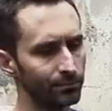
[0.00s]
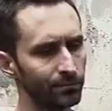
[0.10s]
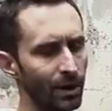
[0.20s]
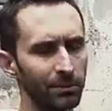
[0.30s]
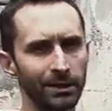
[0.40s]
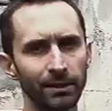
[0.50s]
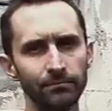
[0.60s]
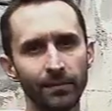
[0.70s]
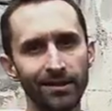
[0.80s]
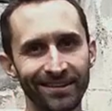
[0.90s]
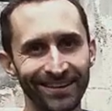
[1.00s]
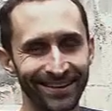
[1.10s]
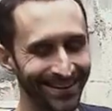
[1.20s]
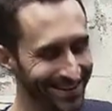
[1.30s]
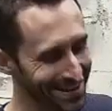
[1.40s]
Probably not.
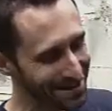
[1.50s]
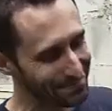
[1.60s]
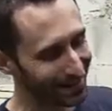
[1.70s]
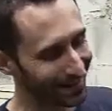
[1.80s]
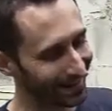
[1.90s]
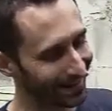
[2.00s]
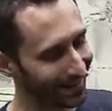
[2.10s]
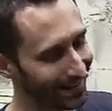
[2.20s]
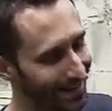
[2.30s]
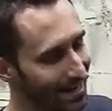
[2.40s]
But